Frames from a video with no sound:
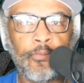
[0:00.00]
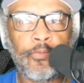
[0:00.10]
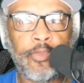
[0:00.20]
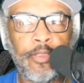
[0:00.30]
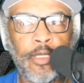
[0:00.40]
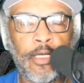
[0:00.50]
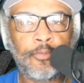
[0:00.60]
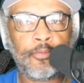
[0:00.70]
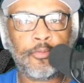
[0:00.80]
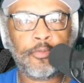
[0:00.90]
You know?
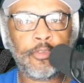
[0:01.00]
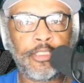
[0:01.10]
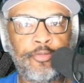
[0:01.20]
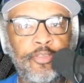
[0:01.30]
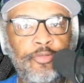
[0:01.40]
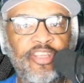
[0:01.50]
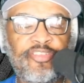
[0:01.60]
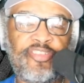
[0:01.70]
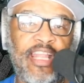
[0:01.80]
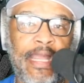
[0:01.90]
You
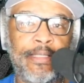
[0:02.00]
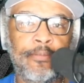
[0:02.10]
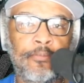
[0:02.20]
just not.